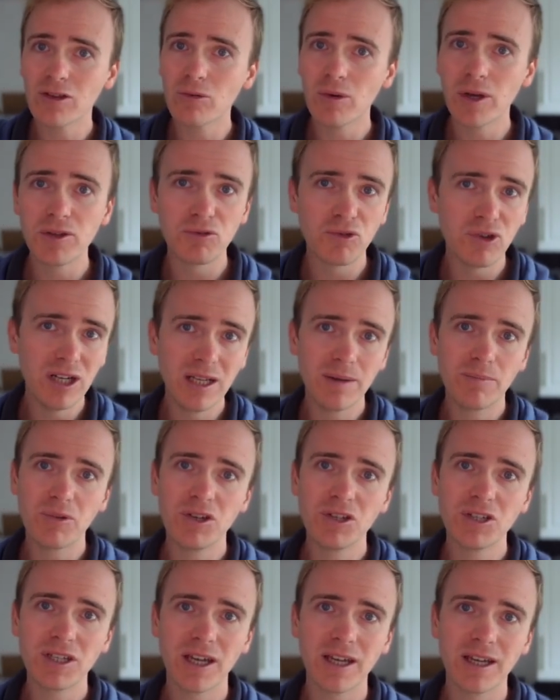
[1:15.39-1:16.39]
we'd really
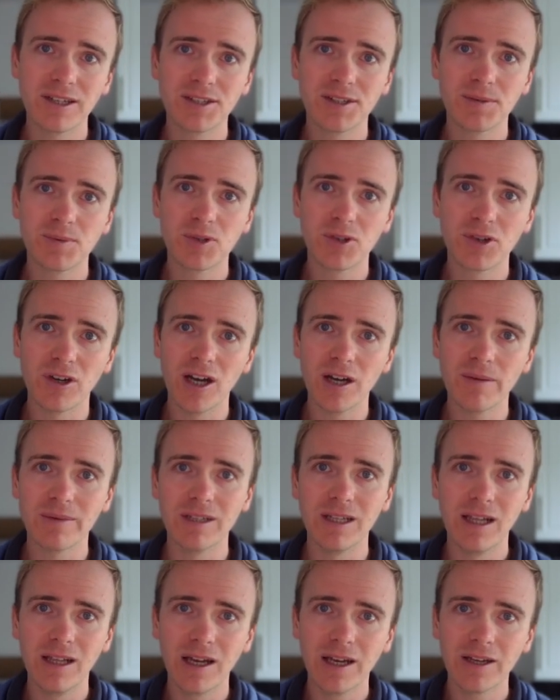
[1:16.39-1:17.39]
appreciate a subscribe and a
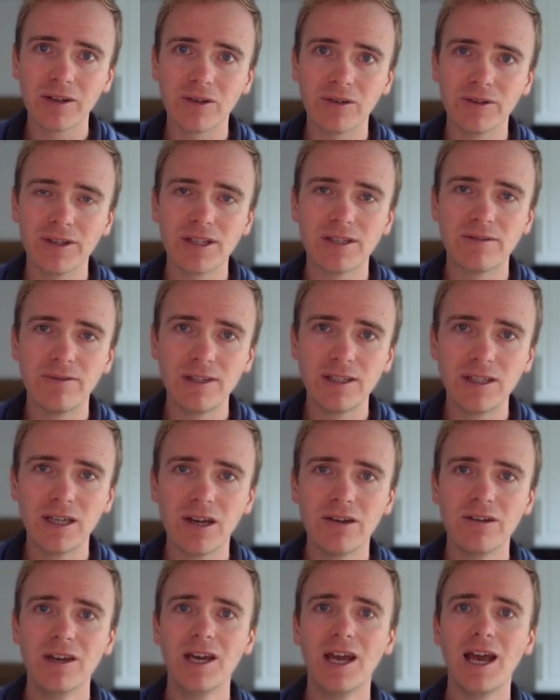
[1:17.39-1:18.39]
like on this video.